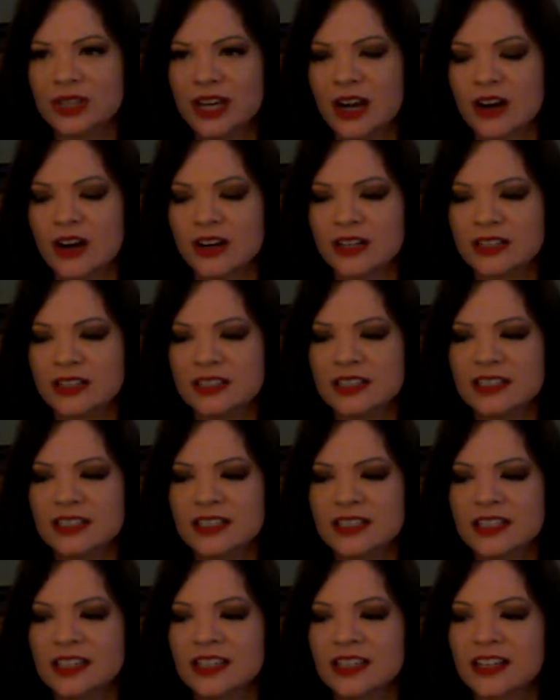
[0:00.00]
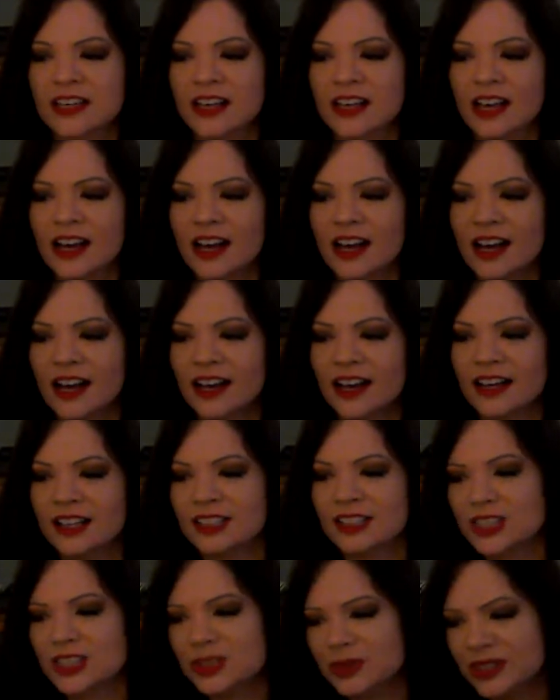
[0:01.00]
aren't
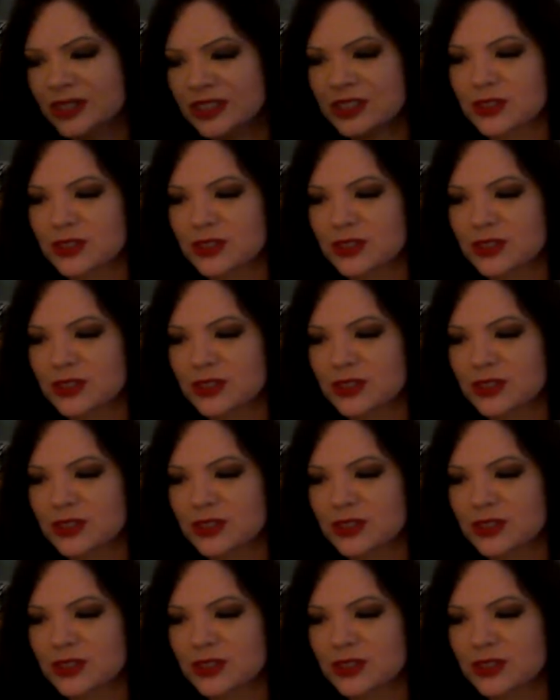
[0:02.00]
doing the